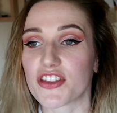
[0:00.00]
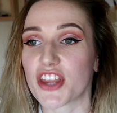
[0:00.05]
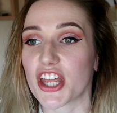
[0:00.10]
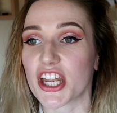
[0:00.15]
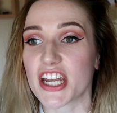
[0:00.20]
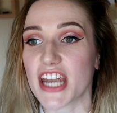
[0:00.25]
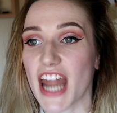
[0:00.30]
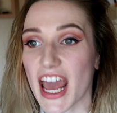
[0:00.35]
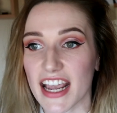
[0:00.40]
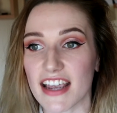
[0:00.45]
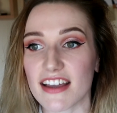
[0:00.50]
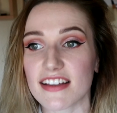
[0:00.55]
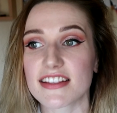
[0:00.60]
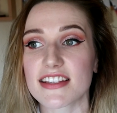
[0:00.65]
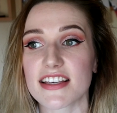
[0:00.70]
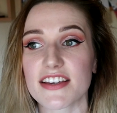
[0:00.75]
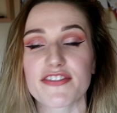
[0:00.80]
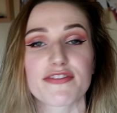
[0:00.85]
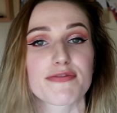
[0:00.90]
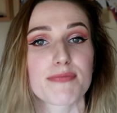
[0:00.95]
the
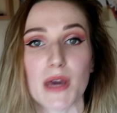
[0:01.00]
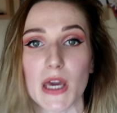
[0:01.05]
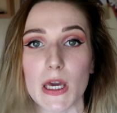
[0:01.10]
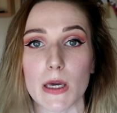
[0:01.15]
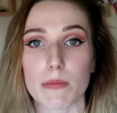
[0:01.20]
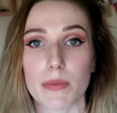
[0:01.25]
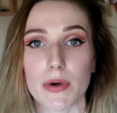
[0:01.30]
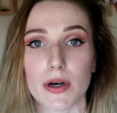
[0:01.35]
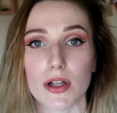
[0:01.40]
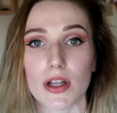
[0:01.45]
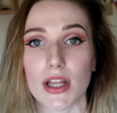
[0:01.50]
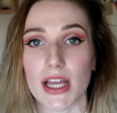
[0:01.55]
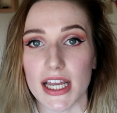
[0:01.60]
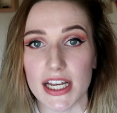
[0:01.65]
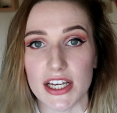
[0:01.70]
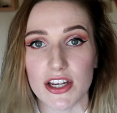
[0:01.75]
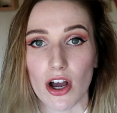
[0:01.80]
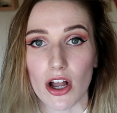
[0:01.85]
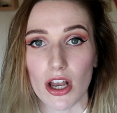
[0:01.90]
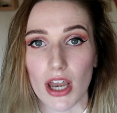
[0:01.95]
negative people
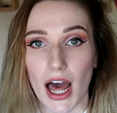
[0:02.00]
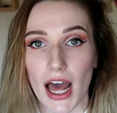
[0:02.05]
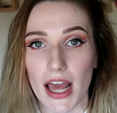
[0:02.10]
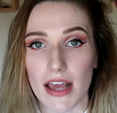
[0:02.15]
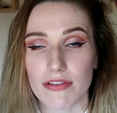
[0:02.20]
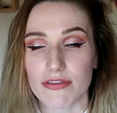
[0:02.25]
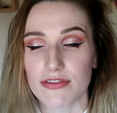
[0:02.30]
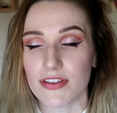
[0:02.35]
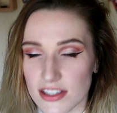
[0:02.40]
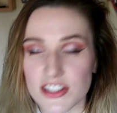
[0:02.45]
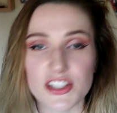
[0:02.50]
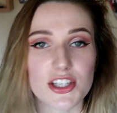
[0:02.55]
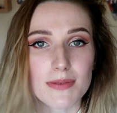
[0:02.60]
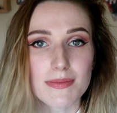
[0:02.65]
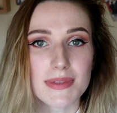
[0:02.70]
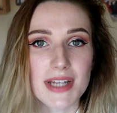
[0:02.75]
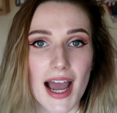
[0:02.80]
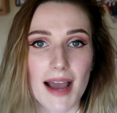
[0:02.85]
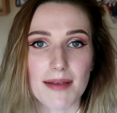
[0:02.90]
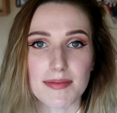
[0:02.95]
in your life.
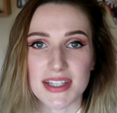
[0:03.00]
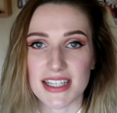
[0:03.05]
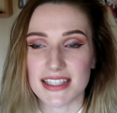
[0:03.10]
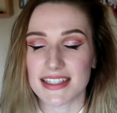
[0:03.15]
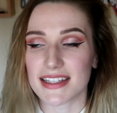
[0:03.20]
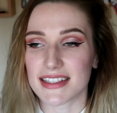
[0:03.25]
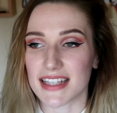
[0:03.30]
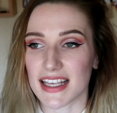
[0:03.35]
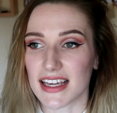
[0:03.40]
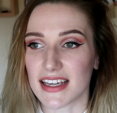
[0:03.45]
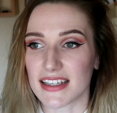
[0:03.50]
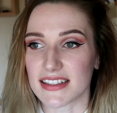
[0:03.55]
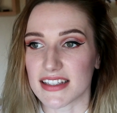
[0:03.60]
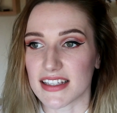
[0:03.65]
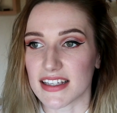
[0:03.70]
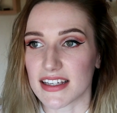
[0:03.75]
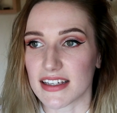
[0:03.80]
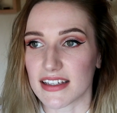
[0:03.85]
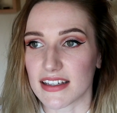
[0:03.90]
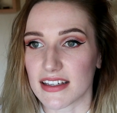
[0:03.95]
Sometimes this is
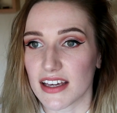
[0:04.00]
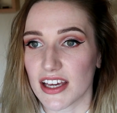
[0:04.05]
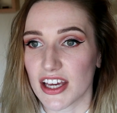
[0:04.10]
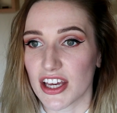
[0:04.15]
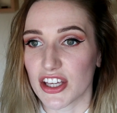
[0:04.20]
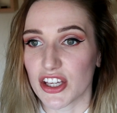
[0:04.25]
easy.